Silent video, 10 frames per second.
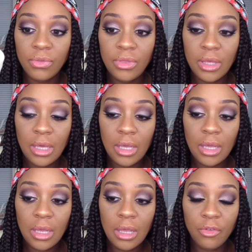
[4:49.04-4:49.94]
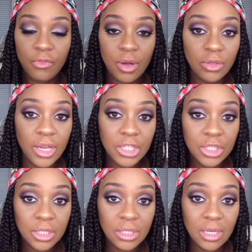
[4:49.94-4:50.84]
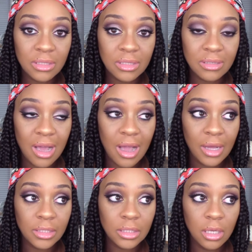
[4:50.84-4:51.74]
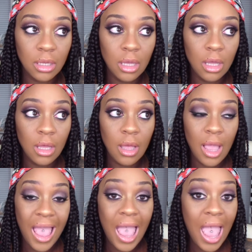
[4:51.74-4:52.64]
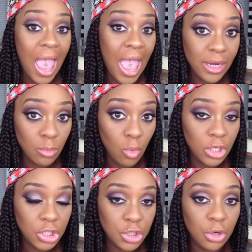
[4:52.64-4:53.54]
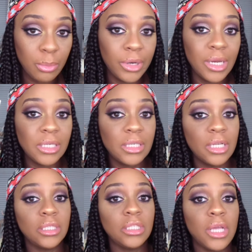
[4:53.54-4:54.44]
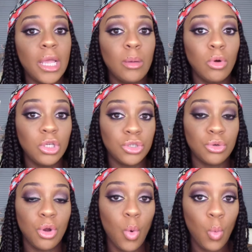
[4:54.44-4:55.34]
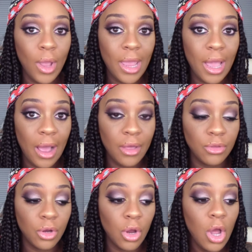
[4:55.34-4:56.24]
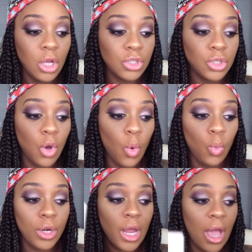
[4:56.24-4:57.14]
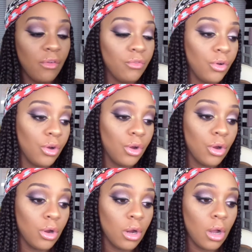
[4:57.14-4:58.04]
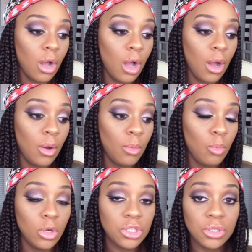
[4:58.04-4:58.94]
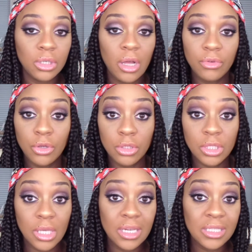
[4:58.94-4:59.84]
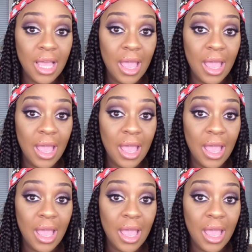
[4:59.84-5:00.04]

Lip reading: The foundation does not add moisture, but it doesn't take moisture away either. So whatever moisture level your skin is